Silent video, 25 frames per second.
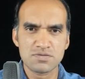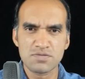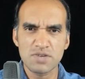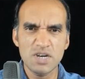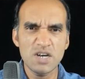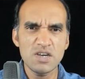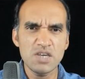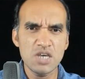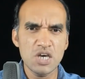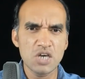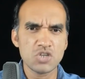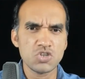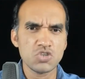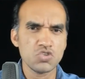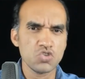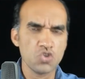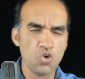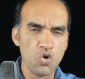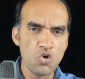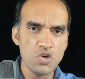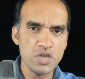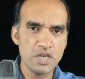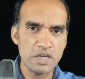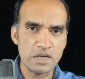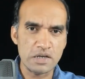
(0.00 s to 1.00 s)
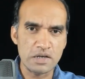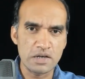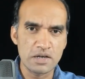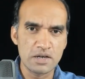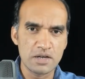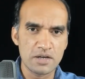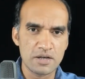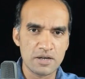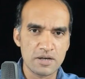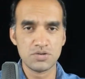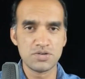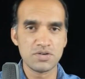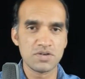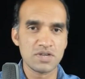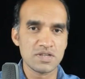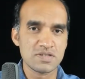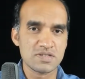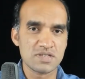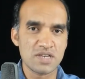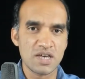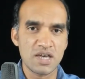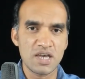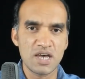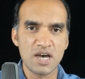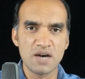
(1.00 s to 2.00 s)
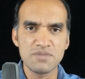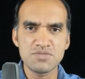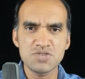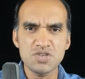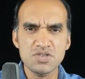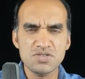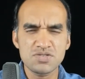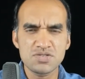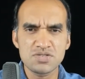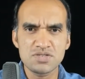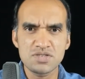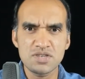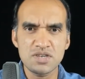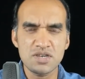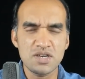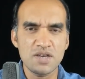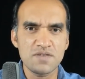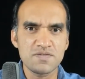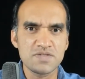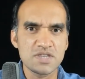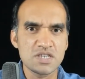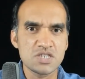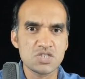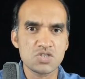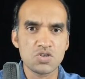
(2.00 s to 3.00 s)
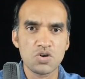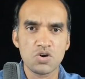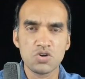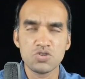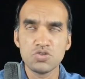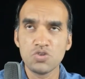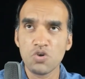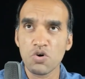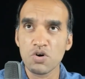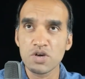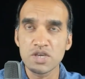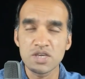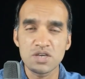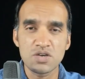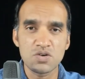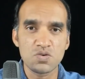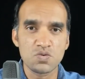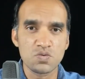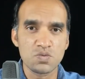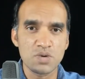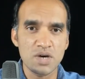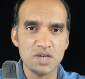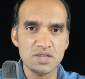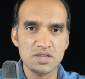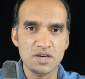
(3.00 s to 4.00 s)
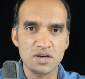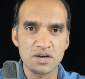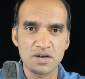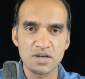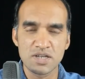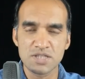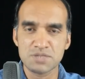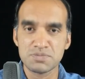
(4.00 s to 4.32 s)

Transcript: was very annoying. Or you can say, I'm just sick of this annoying weather.